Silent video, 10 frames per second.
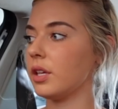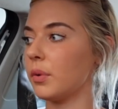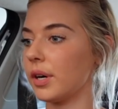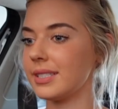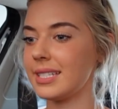you
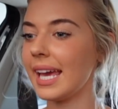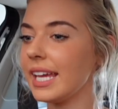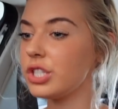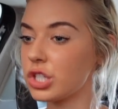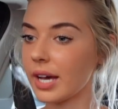what,
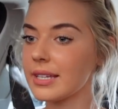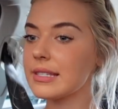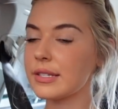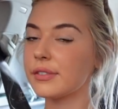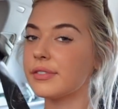today
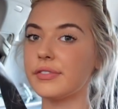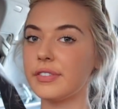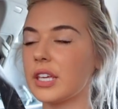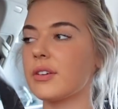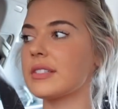just
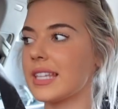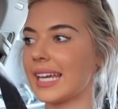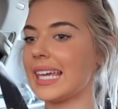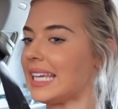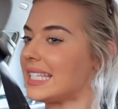feels
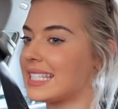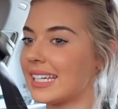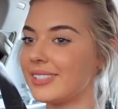like Easter.